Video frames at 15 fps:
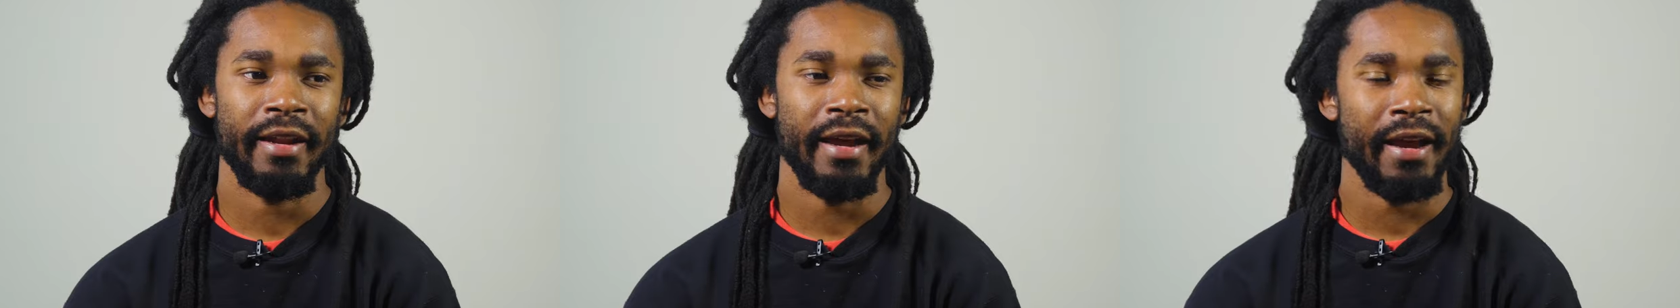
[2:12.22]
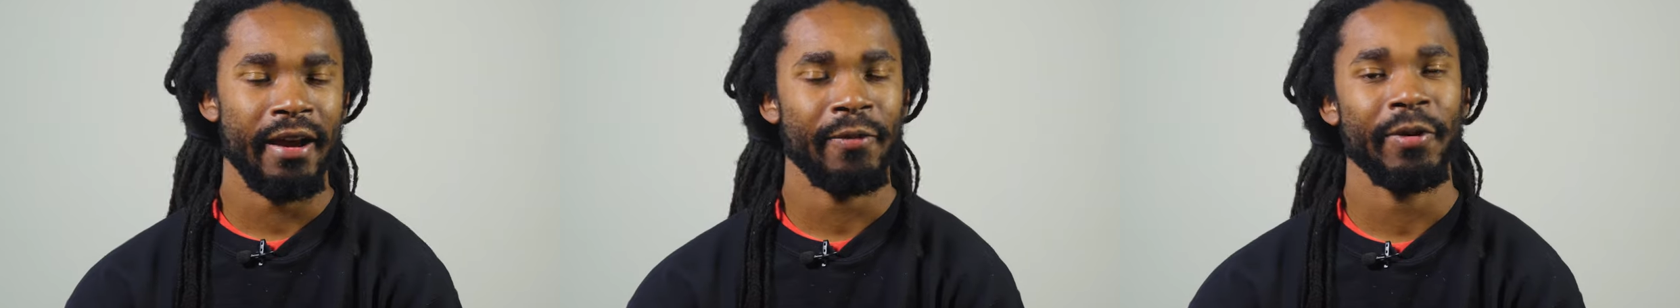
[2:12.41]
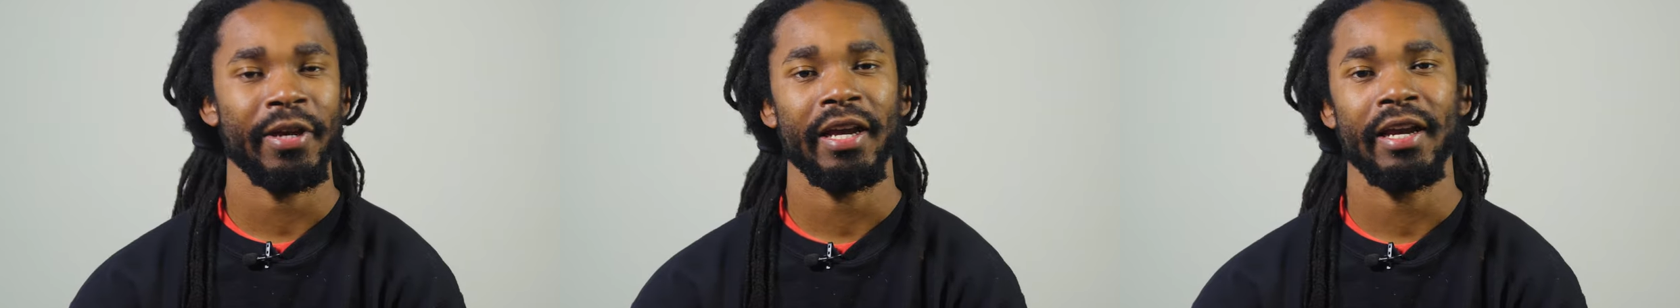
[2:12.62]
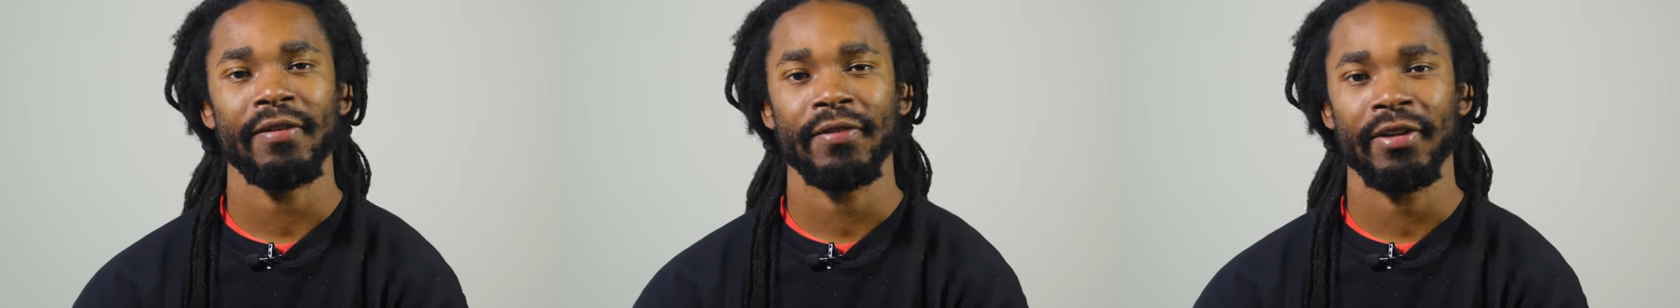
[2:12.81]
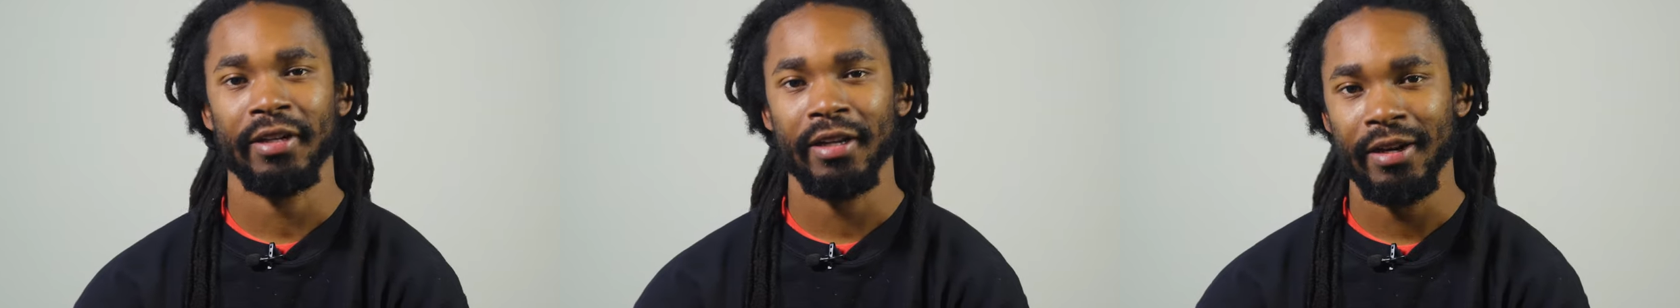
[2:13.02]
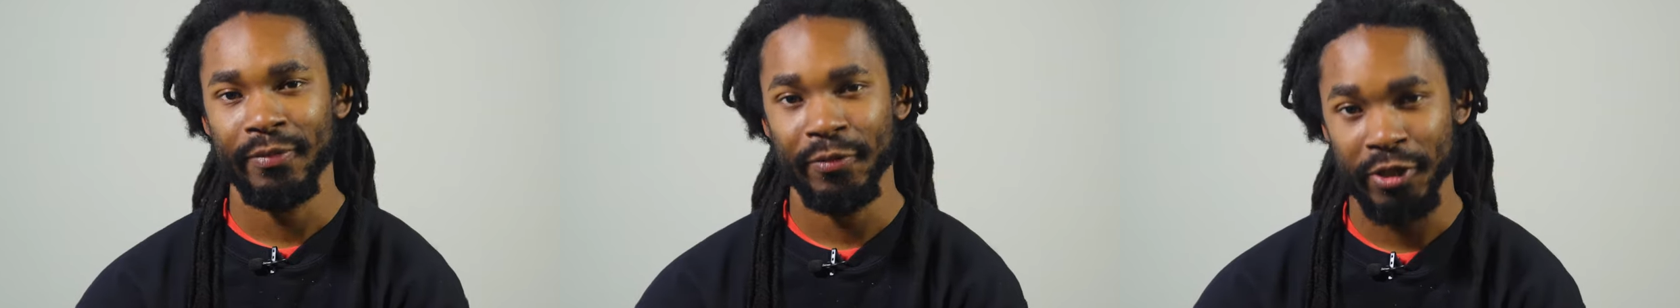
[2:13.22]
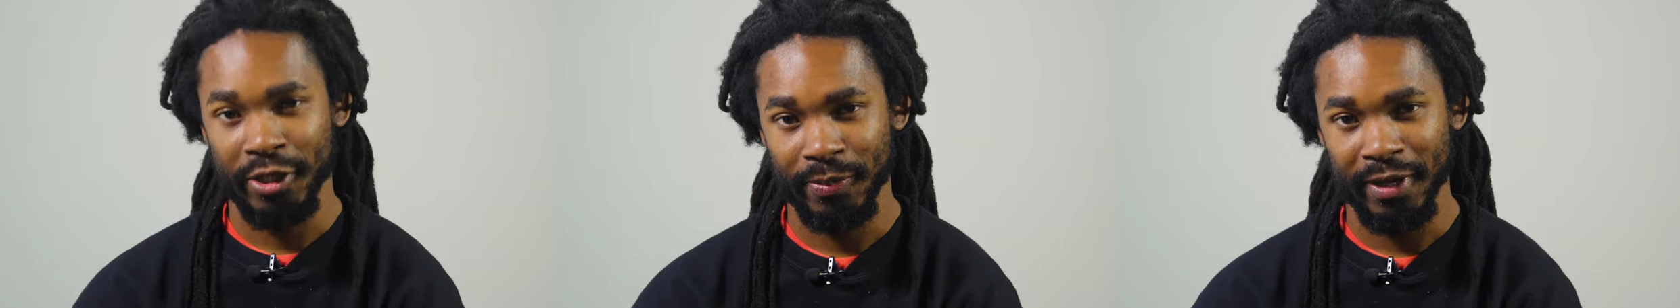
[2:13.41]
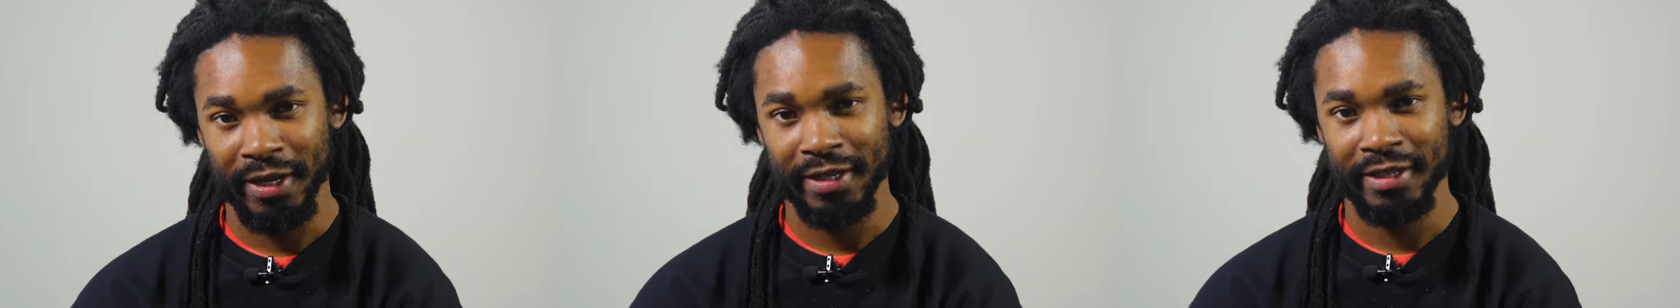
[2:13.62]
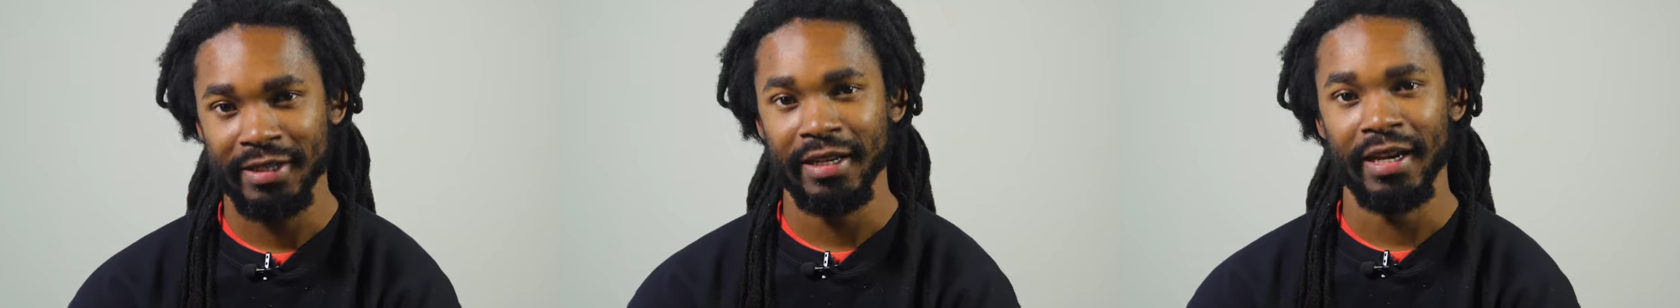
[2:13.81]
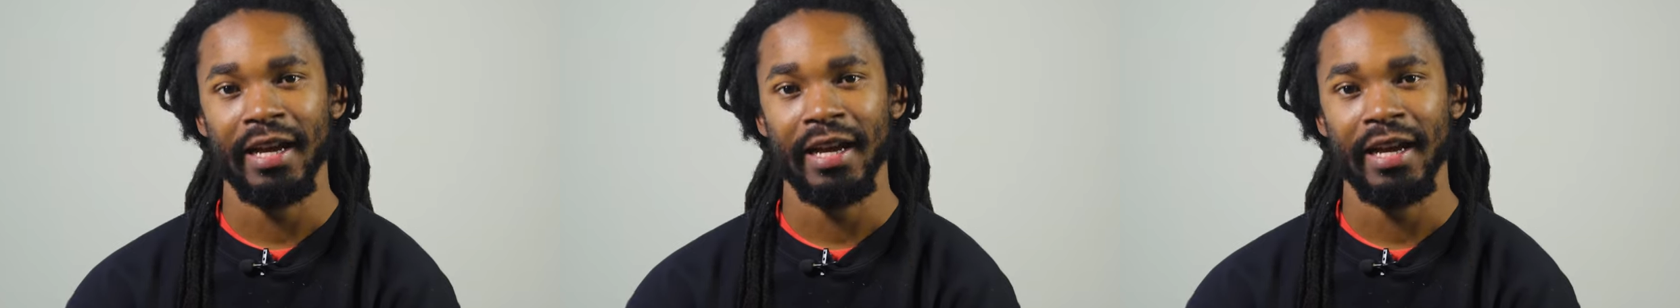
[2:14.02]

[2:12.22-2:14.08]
Now we have a lot more space.